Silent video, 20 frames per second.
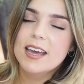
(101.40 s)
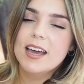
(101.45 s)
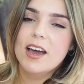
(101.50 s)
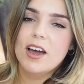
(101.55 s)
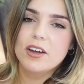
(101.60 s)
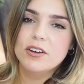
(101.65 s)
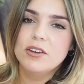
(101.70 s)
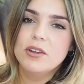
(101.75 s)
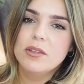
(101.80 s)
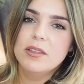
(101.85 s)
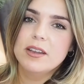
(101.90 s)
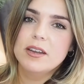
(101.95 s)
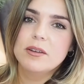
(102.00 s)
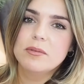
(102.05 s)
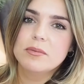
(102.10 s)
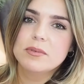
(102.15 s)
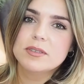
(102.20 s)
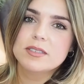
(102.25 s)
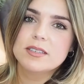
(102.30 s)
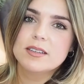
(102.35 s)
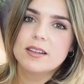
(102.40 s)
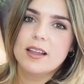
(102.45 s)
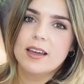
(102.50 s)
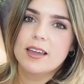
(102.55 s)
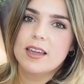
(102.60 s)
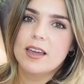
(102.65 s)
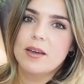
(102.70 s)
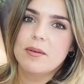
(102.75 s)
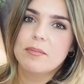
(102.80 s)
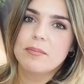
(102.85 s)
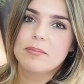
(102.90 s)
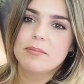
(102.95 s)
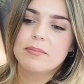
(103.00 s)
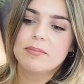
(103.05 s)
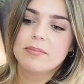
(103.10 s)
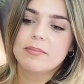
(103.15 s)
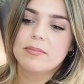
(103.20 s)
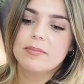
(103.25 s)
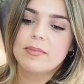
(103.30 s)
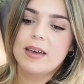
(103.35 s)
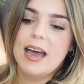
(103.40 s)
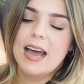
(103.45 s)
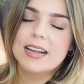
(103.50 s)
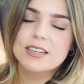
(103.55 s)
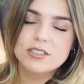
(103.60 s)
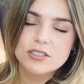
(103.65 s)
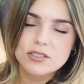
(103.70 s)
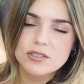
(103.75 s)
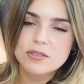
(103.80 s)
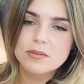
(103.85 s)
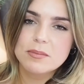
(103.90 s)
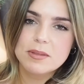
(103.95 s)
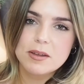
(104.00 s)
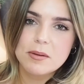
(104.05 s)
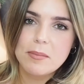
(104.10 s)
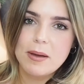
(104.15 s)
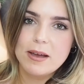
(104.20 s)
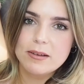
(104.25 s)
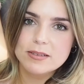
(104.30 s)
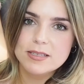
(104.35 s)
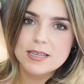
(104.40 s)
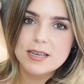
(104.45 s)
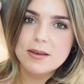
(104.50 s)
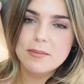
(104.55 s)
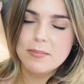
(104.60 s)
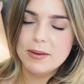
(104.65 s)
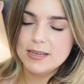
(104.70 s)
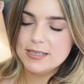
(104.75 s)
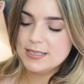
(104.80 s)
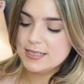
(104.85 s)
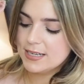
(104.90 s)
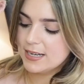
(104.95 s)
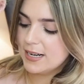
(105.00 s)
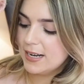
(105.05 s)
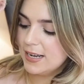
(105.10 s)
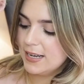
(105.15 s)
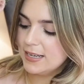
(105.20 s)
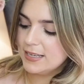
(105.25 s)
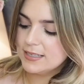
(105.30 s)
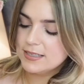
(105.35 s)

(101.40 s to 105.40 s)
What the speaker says: I knew that it was like I had to do something about it basically.